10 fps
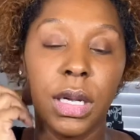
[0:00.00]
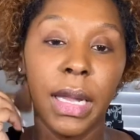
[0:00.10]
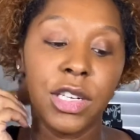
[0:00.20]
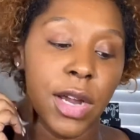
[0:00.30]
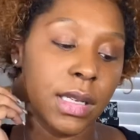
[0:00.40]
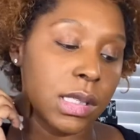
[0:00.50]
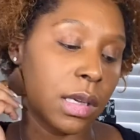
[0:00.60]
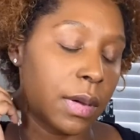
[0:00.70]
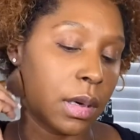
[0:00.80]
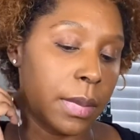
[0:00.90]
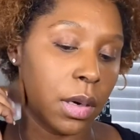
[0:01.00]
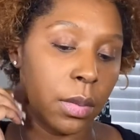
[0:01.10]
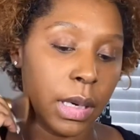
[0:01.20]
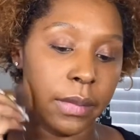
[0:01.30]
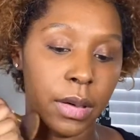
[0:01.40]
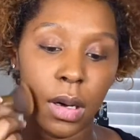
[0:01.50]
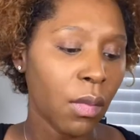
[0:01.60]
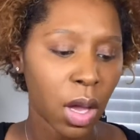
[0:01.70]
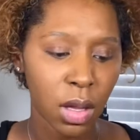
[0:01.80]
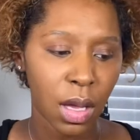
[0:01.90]
like drags himself out of bed or whatever.
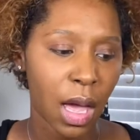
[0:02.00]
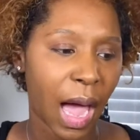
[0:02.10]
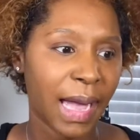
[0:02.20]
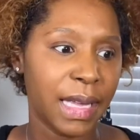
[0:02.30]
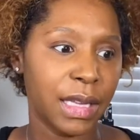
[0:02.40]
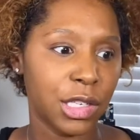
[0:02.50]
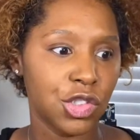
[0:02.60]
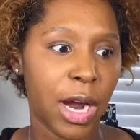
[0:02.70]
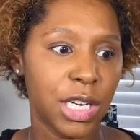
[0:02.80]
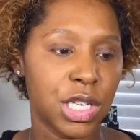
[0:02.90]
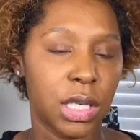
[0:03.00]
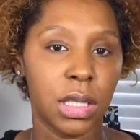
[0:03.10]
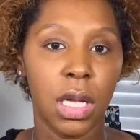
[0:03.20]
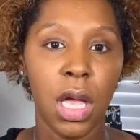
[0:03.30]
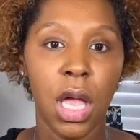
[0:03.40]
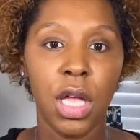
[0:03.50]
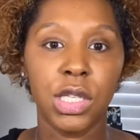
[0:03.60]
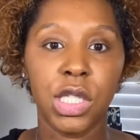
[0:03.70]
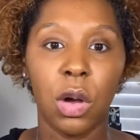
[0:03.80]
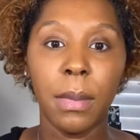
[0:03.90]
I get a contraction.
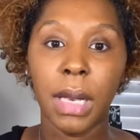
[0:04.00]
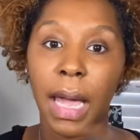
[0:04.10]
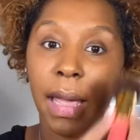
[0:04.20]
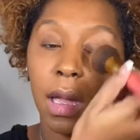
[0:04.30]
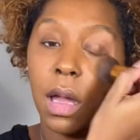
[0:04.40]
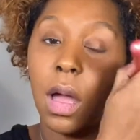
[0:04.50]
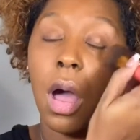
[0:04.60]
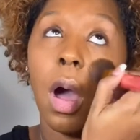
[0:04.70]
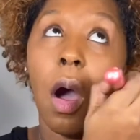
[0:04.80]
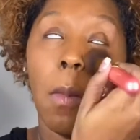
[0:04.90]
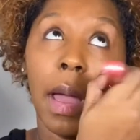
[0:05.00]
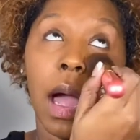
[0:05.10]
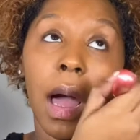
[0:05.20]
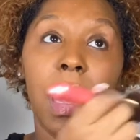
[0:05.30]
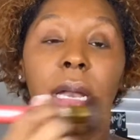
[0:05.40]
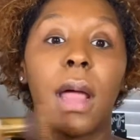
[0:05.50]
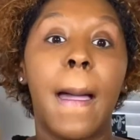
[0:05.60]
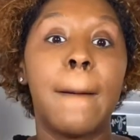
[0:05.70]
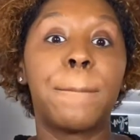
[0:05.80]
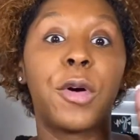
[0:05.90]
So I'm like, oh my God,
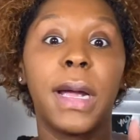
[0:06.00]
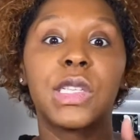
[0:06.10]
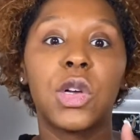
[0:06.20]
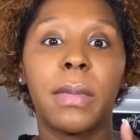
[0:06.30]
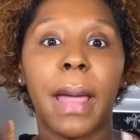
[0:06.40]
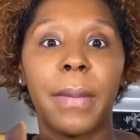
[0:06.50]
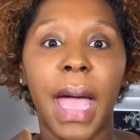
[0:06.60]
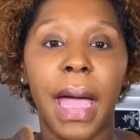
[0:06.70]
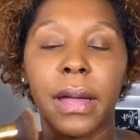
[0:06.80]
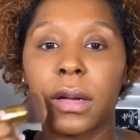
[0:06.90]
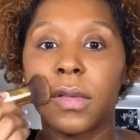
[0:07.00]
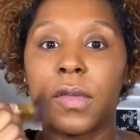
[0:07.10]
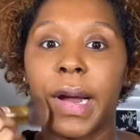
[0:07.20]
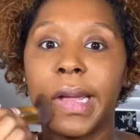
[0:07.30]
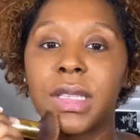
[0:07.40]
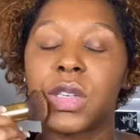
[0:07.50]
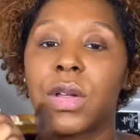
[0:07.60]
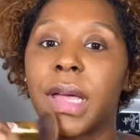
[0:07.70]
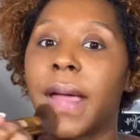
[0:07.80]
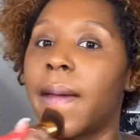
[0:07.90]
press on my back, right? So
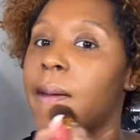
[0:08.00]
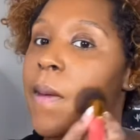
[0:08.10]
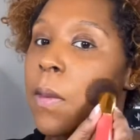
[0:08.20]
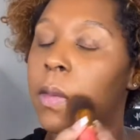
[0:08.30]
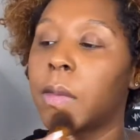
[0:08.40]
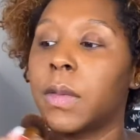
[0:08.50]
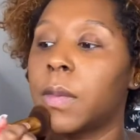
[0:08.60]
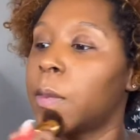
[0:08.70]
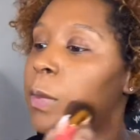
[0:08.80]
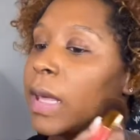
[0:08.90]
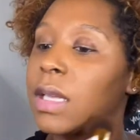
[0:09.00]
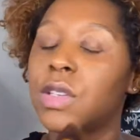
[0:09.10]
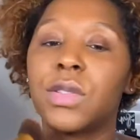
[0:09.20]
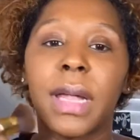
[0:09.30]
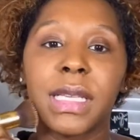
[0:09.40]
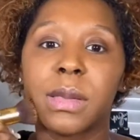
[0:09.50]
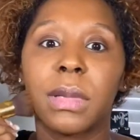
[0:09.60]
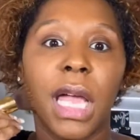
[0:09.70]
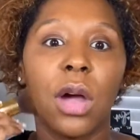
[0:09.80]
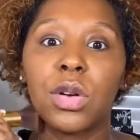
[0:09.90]
that we can do like some
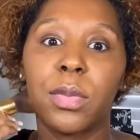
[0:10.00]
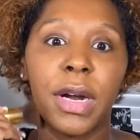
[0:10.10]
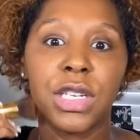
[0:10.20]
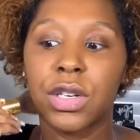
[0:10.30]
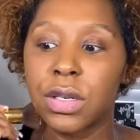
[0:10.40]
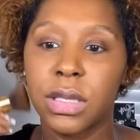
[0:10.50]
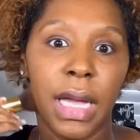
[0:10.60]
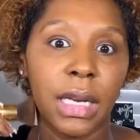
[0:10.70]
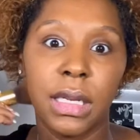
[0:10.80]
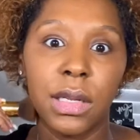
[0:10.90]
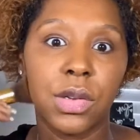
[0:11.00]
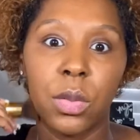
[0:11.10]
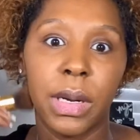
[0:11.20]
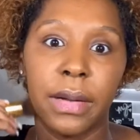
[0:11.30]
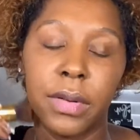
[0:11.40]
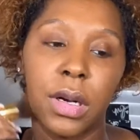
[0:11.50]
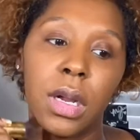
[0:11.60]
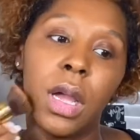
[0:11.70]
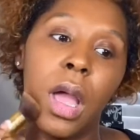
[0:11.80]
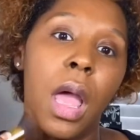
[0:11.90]
counter pressure techniques or whatever.
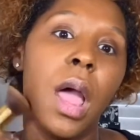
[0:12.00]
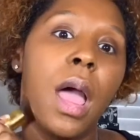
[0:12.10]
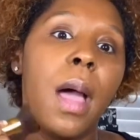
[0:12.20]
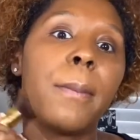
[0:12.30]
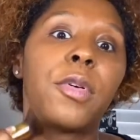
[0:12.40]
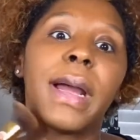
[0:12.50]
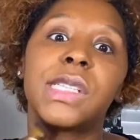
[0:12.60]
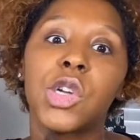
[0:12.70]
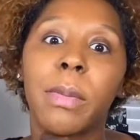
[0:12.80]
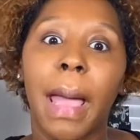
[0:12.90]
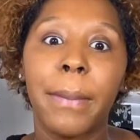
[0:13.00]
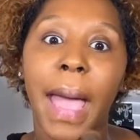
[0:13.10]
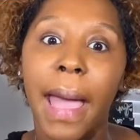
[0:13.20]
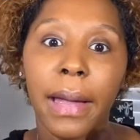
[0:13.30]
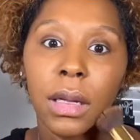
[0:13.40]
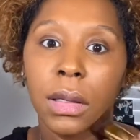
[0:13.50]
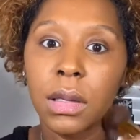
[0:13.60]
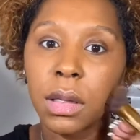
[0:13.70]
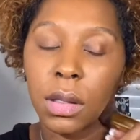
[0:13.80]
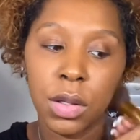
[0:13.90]
Press on my back,
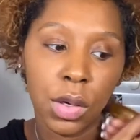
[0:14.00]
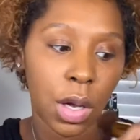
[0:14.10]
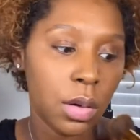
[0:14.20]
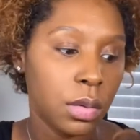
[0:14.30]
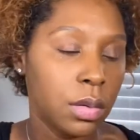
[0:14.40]
you know,